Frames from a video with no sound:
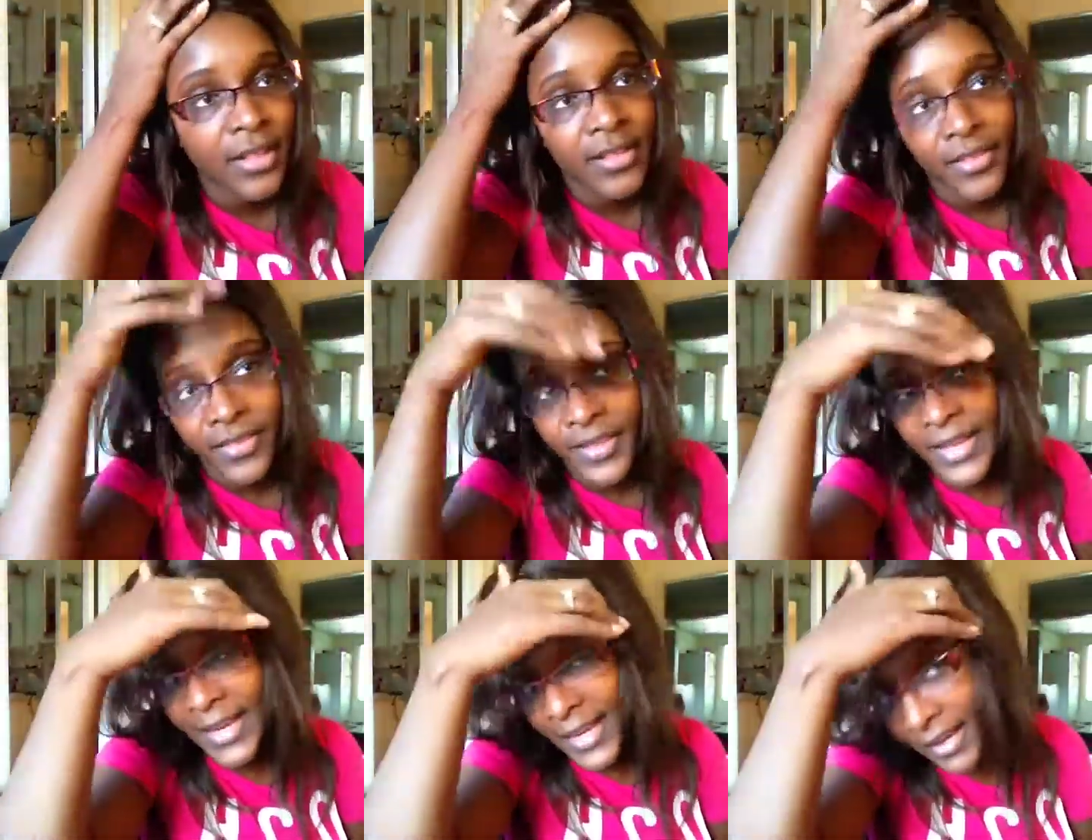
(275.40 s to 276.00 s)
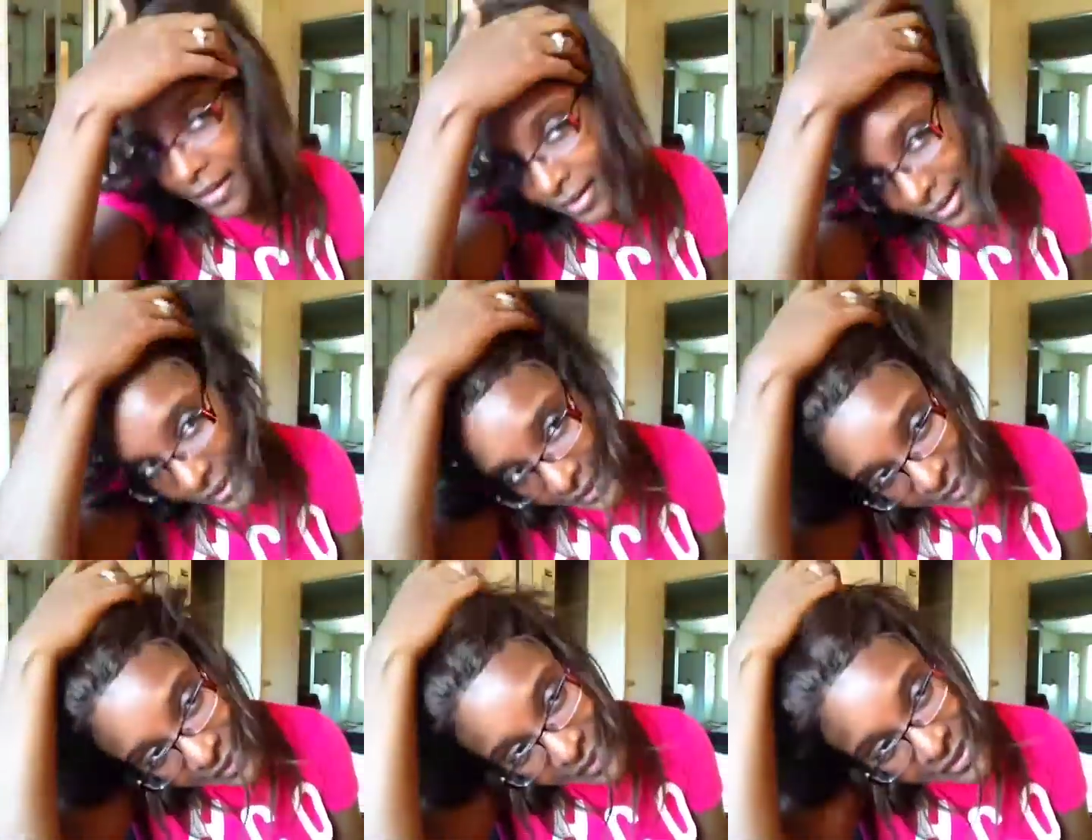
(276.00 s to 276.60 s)
the
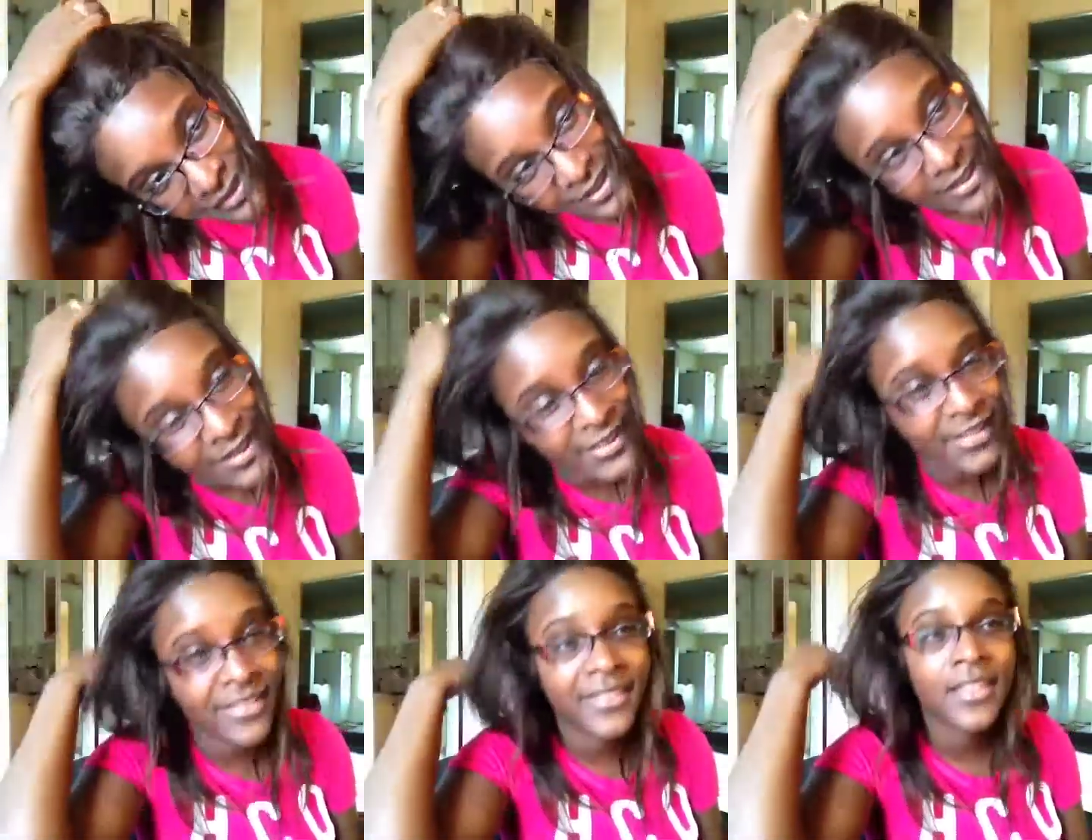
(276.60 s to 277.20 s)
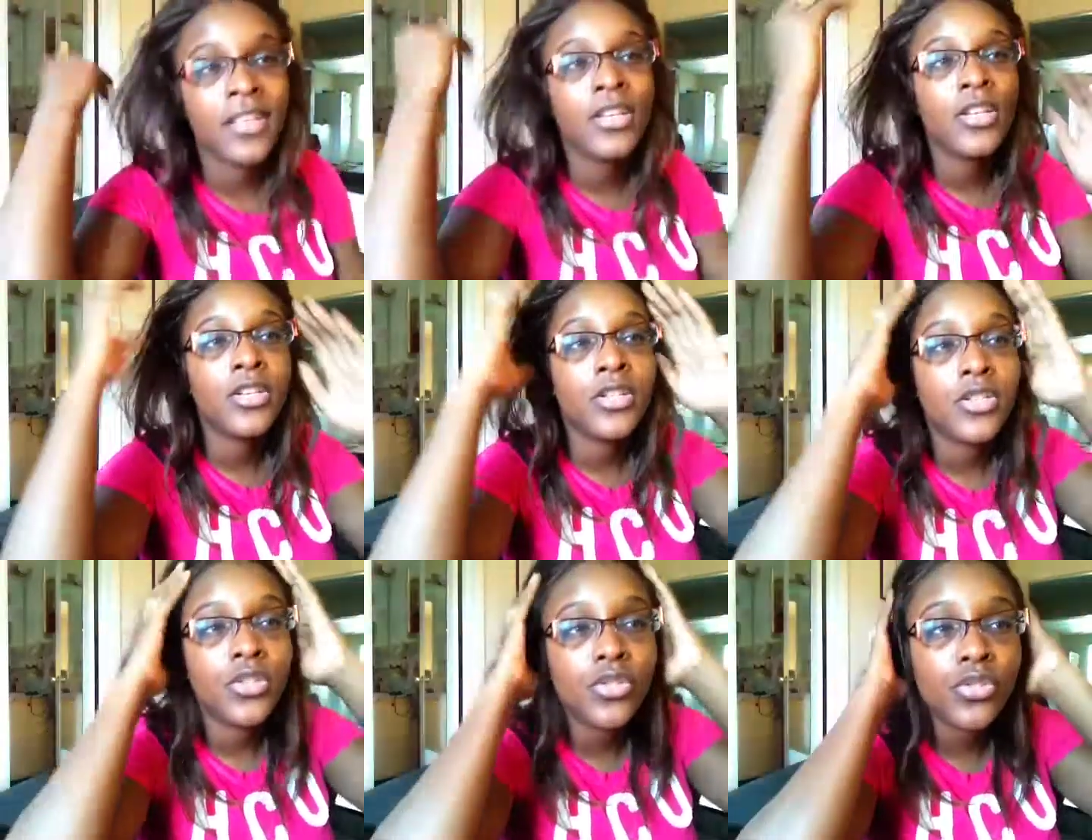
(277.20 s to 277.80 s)
hairline is
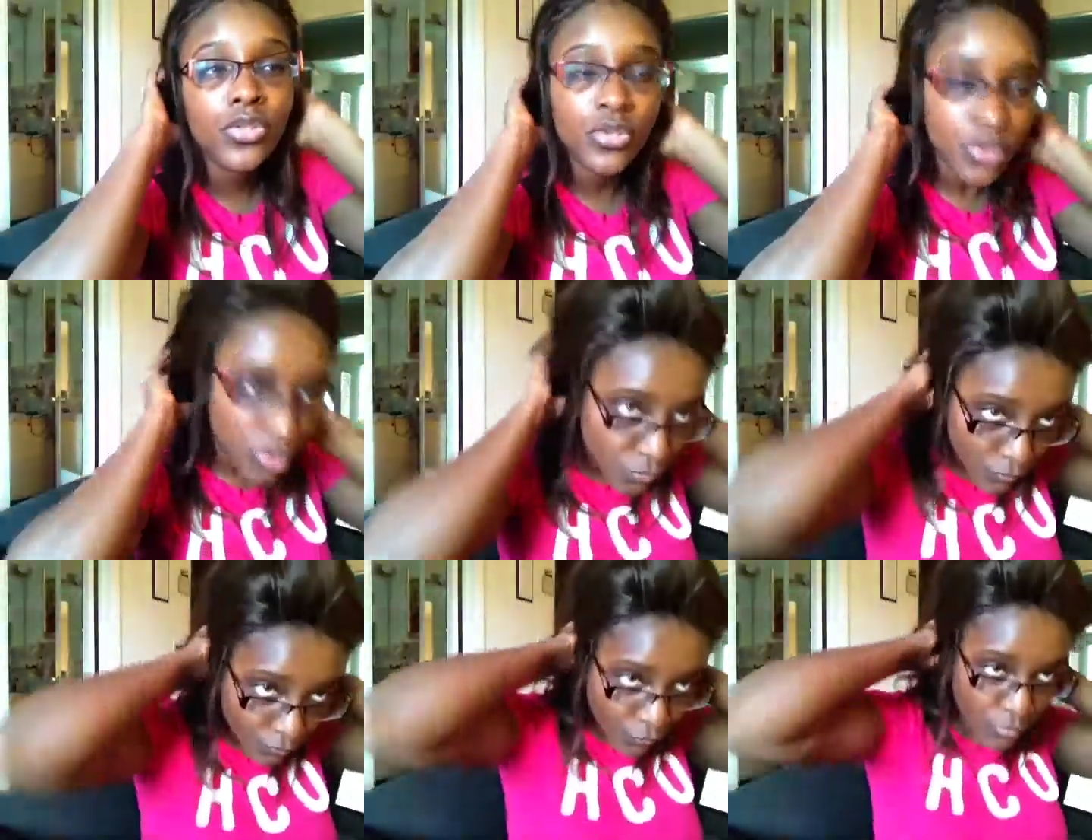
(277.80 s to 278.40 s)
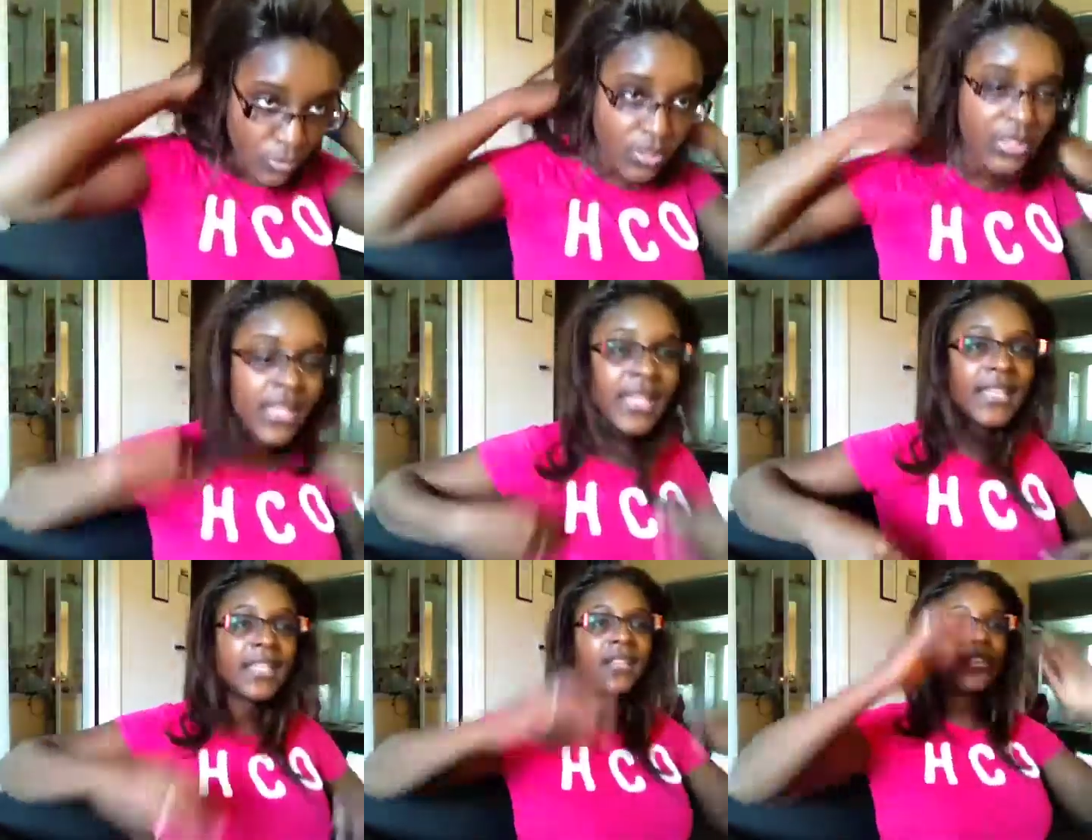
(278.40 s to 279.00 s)

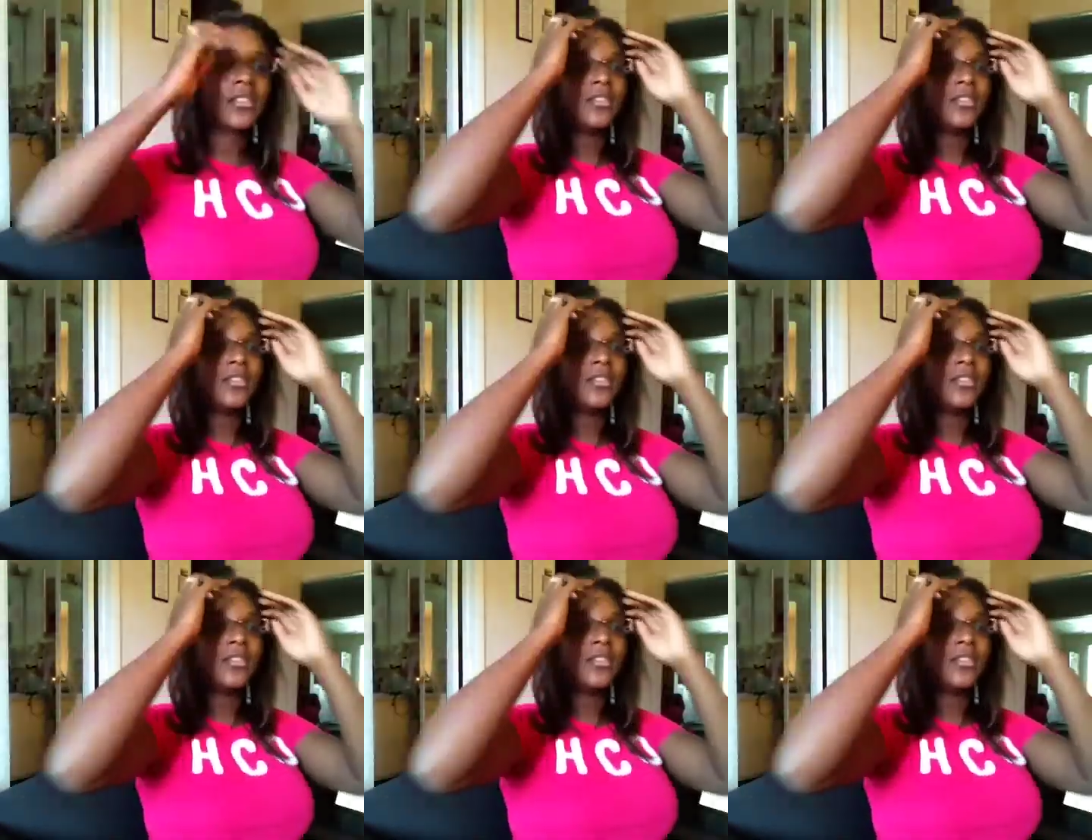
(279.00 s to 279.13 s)
like